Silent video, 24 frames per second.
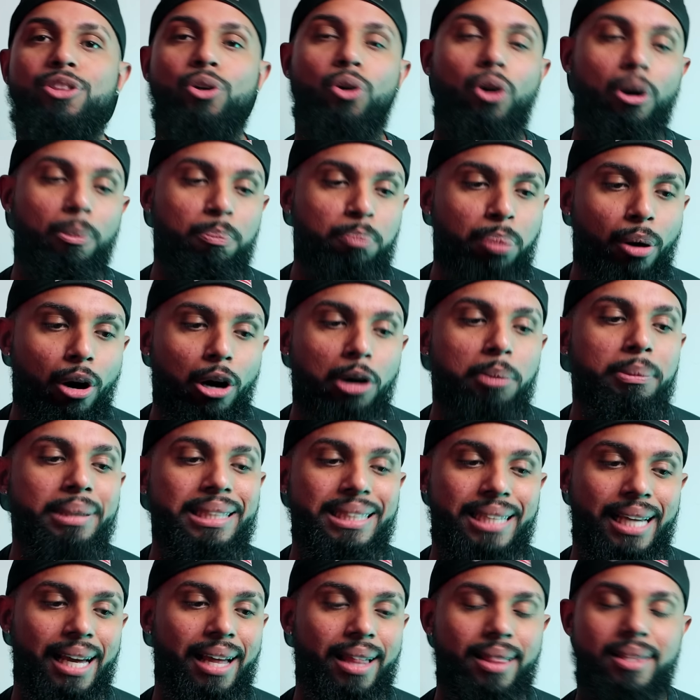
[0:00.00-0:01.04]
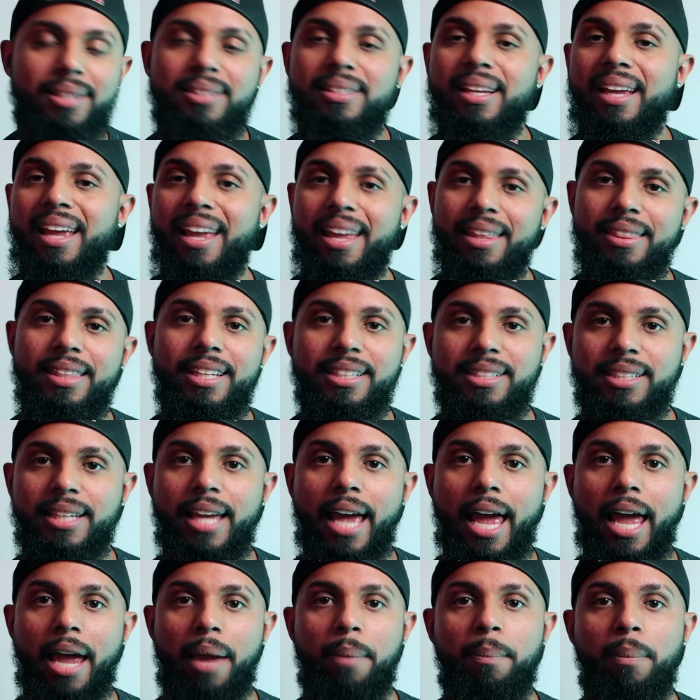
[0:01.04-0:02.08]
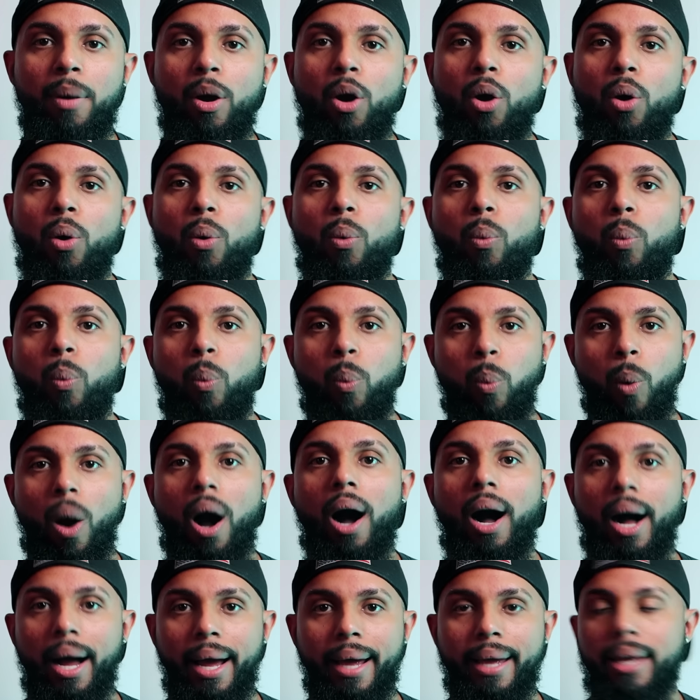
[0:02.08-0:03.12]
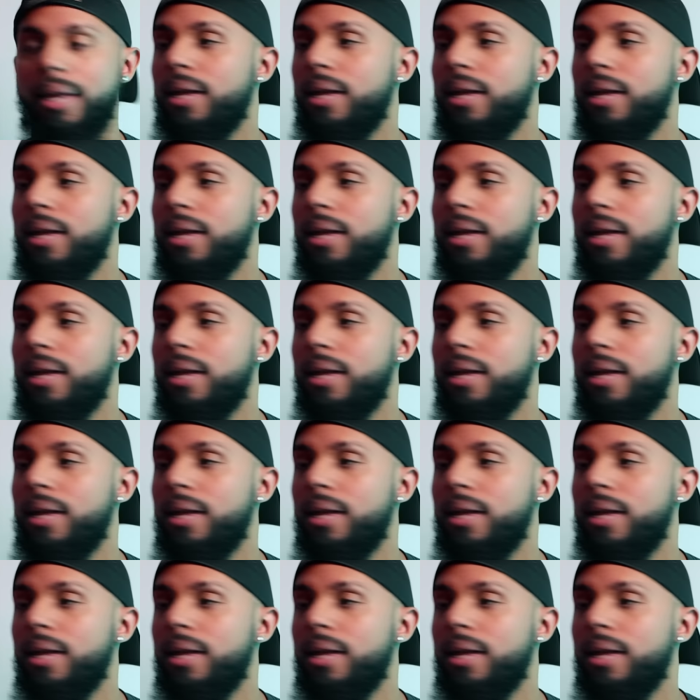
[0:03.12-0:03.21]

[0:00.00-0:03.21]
there are Perma Deaths in this game. Why?